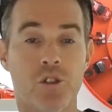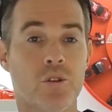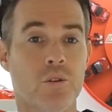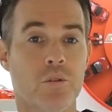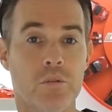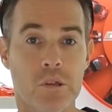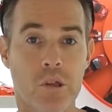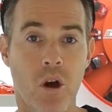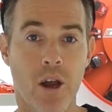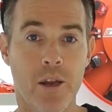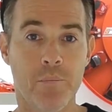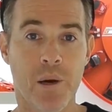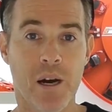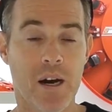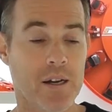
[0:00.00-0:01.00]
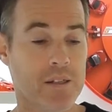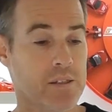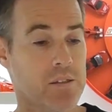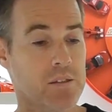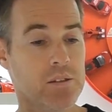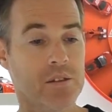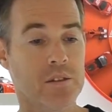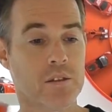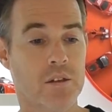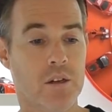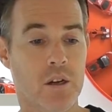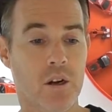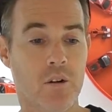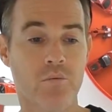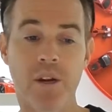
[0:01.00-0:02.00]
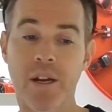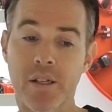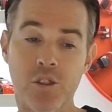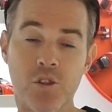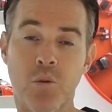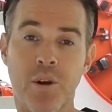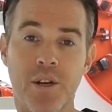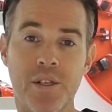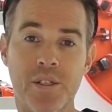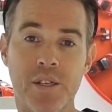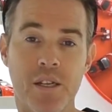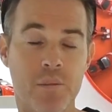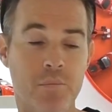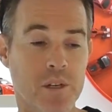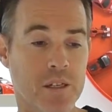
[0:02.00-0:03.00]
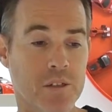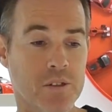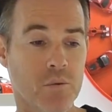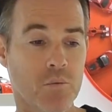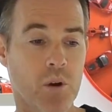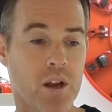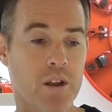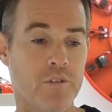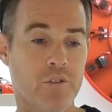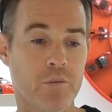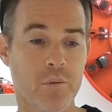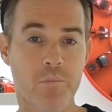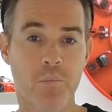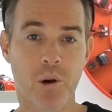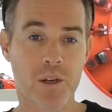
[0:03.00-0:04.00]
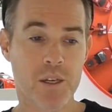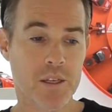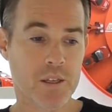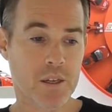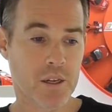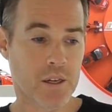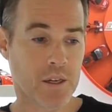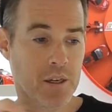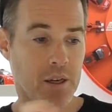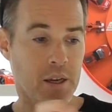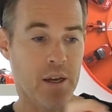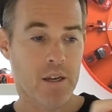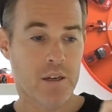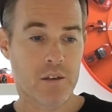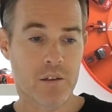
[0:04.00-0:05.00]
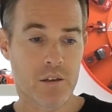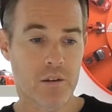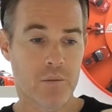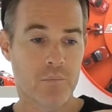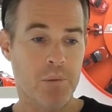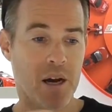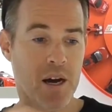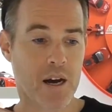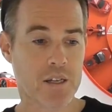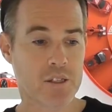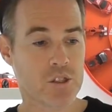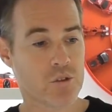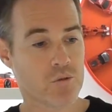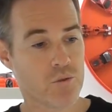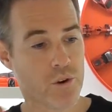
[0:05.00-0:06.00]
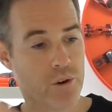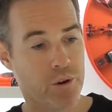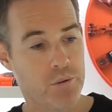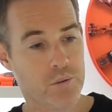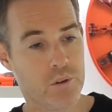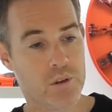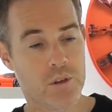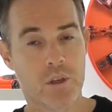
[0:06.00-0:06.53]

do light passes around 20 centimeters away from the body and pass through